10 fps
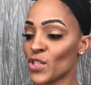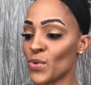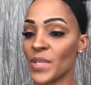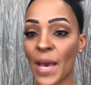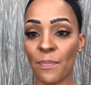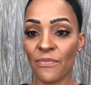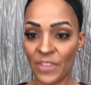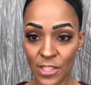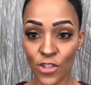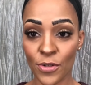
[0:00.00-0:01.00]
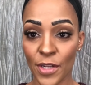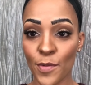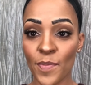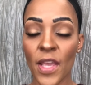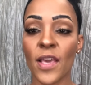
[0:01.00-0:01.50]
face
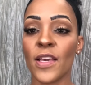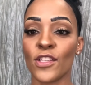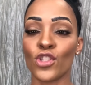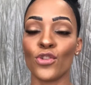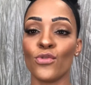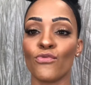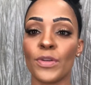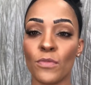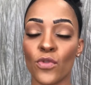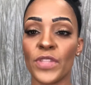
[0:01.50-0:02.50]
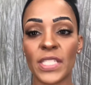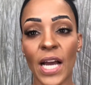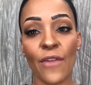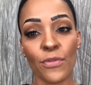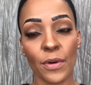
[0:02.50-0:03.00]
toner, to remove the
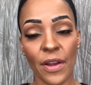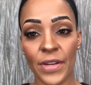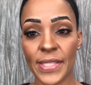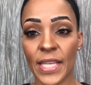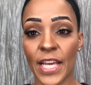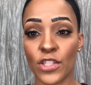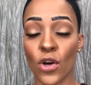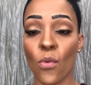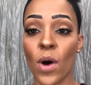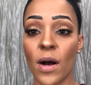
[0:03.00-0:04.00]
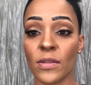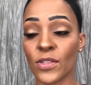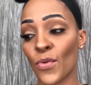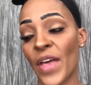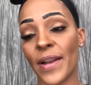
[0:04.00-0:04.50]
dye from the areas that I don't want.
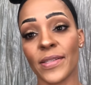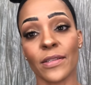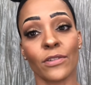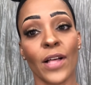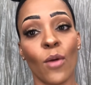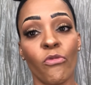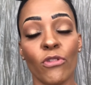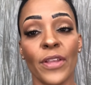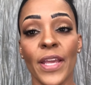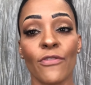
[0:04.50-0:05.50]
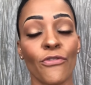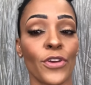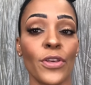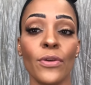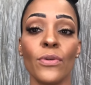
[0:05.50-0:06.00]
So that is a little helpful hint
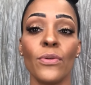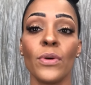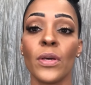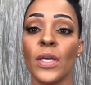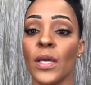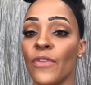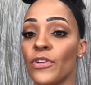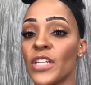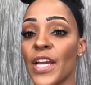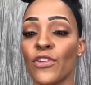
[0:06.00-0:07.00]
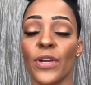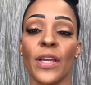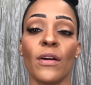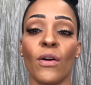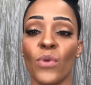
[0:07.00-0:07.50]
for you if you're dyeing your
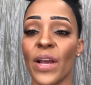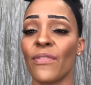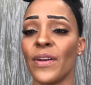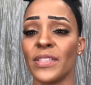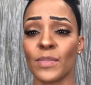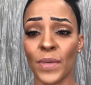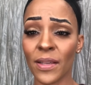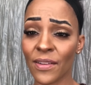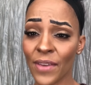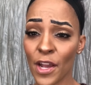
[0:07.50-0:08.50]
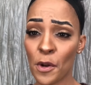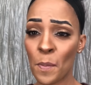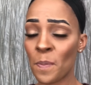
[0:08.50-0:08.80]
hair or whatever. And speaking of hair,